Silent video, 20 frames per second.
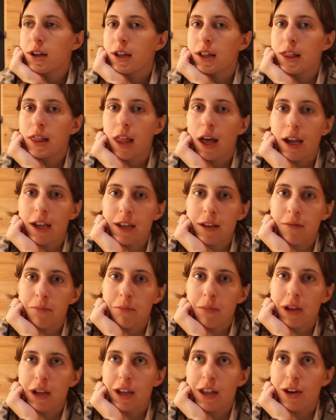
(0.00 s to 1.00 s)

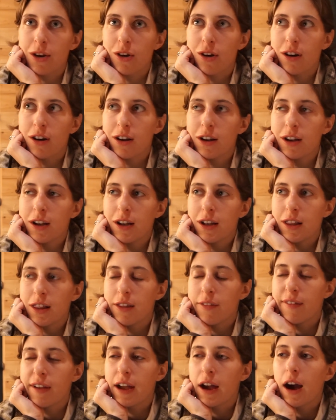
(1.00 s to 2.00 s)
enlightenment or
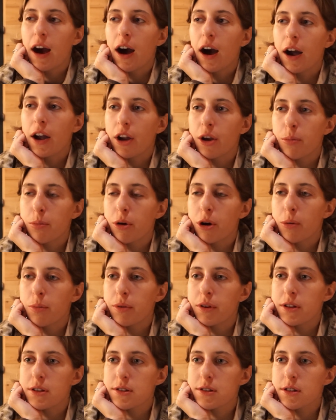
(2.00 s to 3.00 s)
living a higher
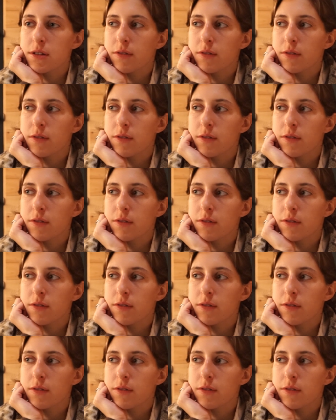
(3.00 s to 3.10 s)
purpose,